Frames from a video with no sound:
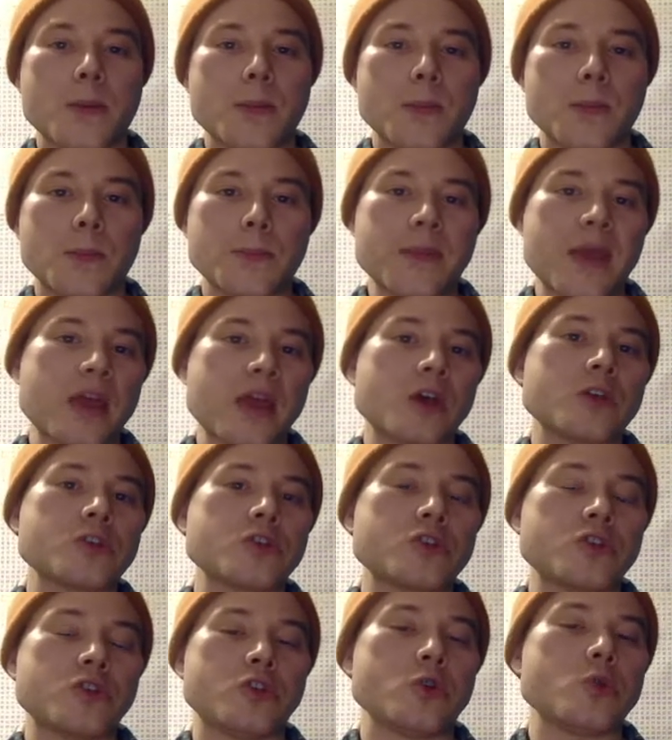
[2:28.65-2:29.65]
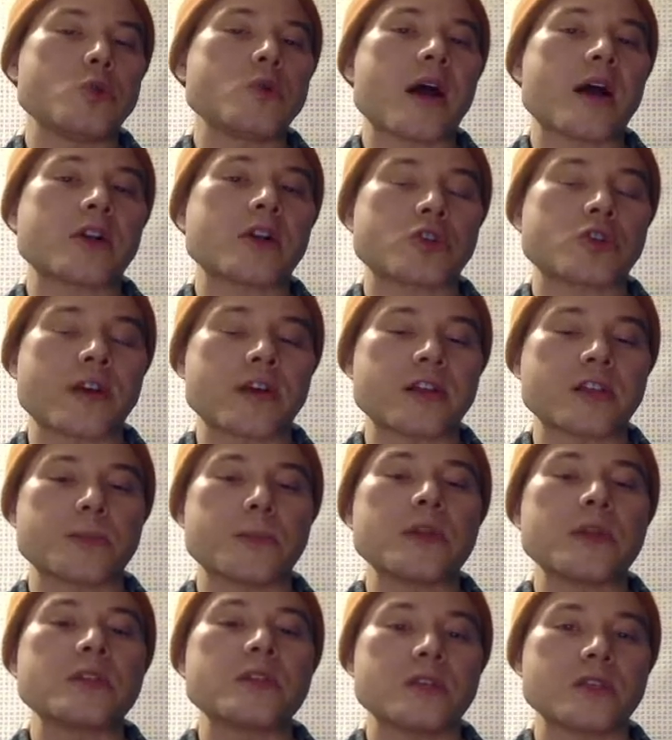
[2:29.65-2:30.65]
Males do not
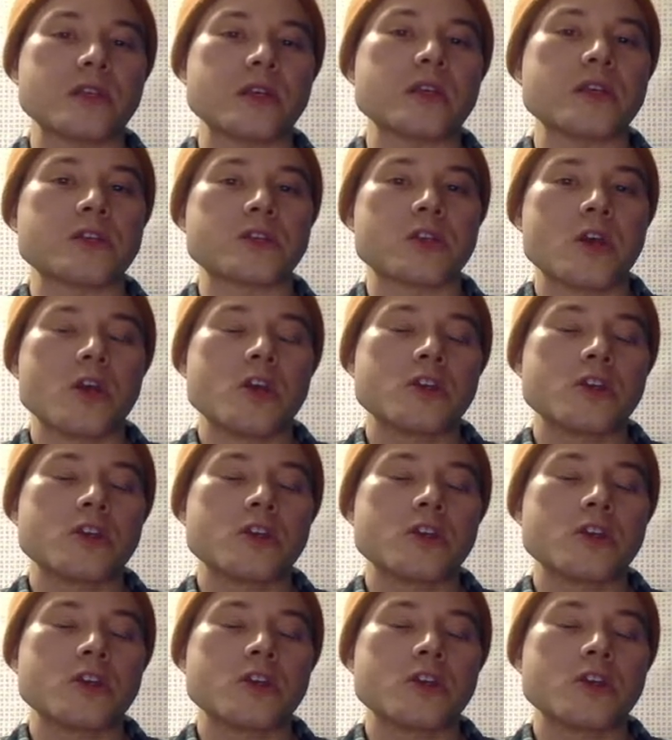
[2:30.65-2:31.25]
transmit disease.